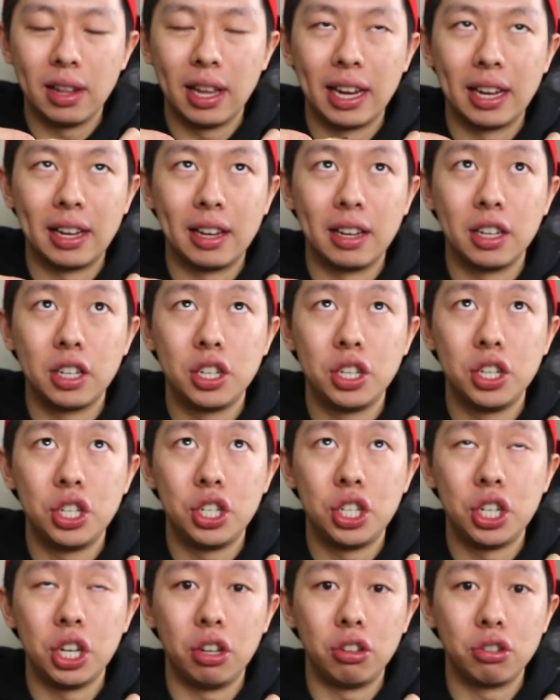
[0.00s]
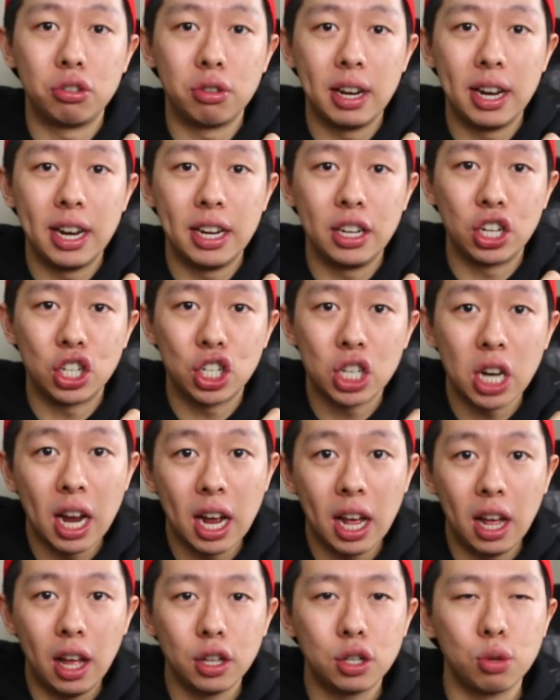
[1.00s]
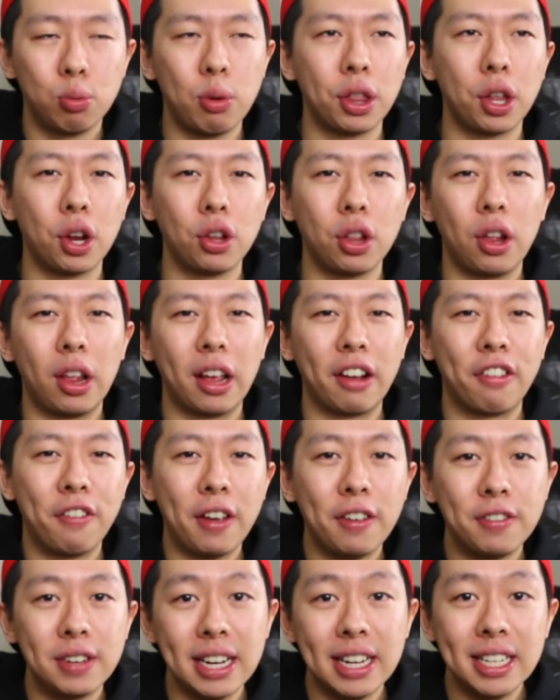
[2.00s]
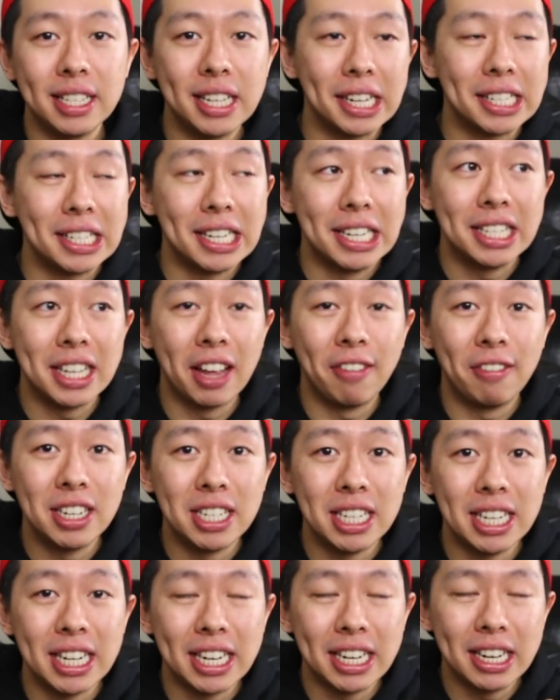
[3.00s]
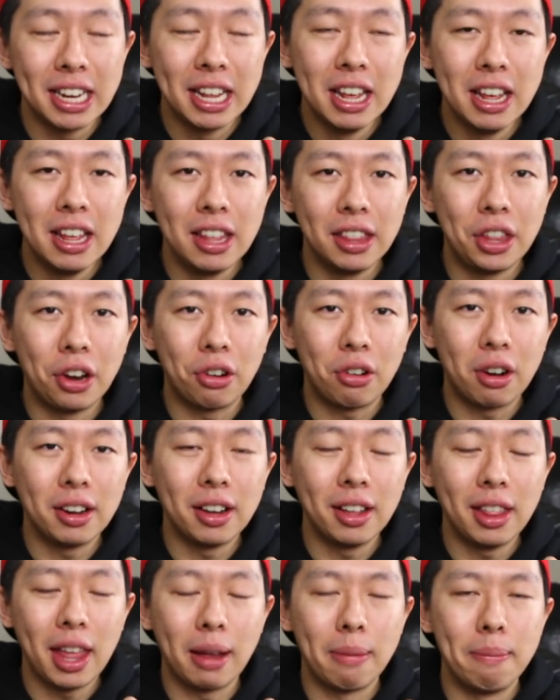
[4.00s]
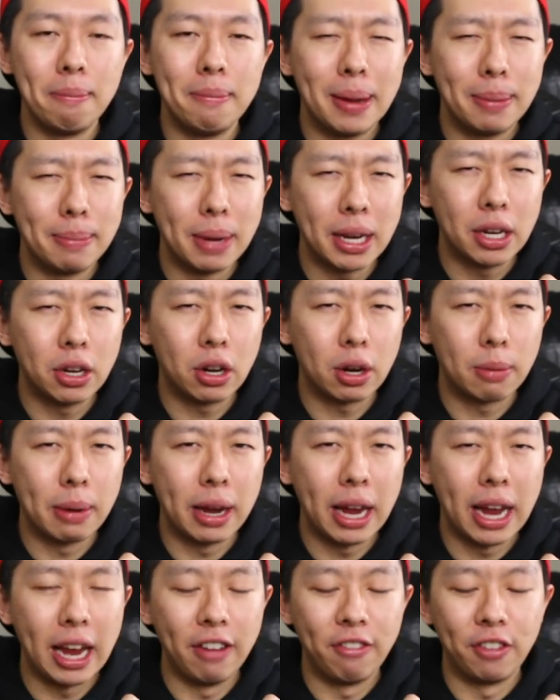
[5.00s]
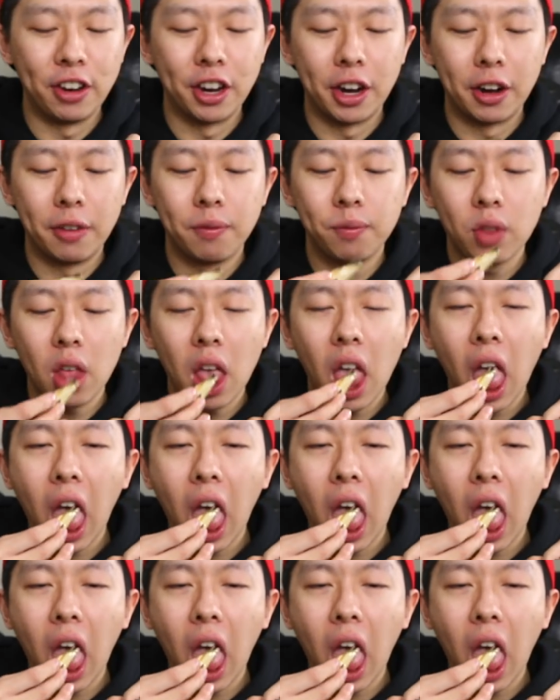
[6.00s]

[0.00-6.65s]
like children, your child, whether they're like 15, 16, 17, they're gonna like mimic your behavior.